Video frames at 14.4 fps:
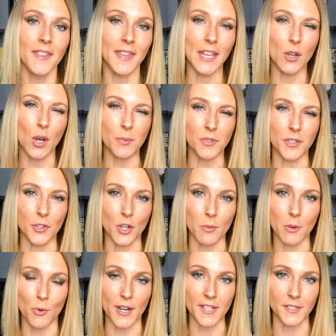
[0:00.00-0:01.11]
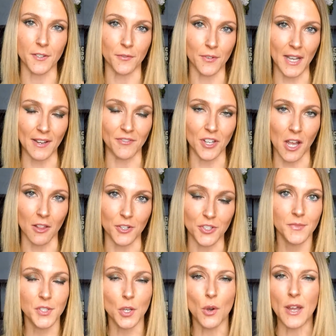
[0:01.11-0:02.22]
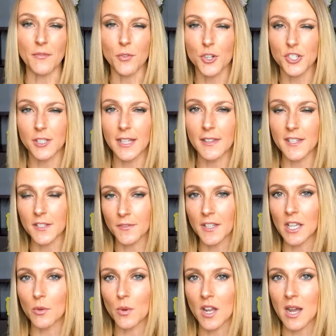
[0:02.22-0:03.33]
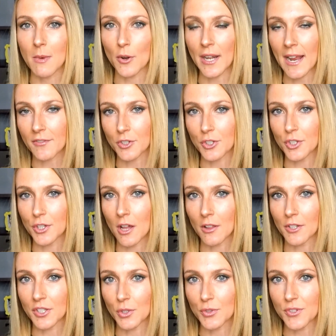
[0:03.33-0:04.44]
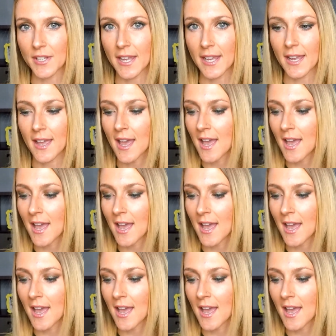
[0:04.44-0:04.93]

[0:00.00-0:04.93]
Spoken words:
they go up to the normal price of $5. So unfortunately, this video will come out after $2 Tuesday.